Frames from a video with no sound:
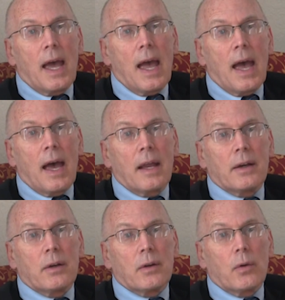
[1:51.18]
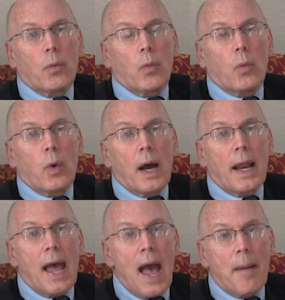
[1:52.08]
And
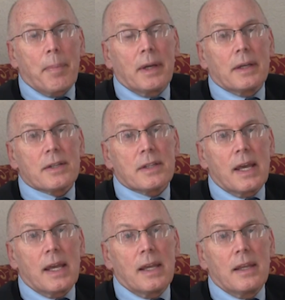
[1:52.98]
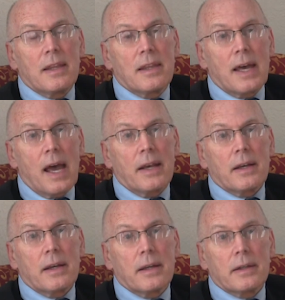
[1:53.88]
what happened is, they
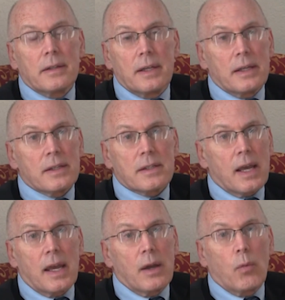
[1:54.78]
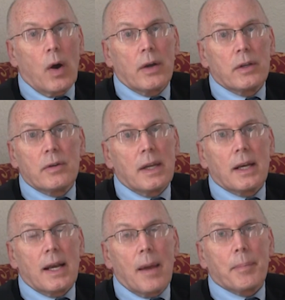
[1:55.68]
then didn't say, well, you
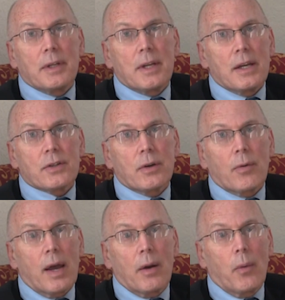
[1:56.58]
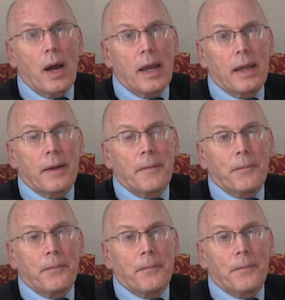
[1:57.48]
need an amputation right away.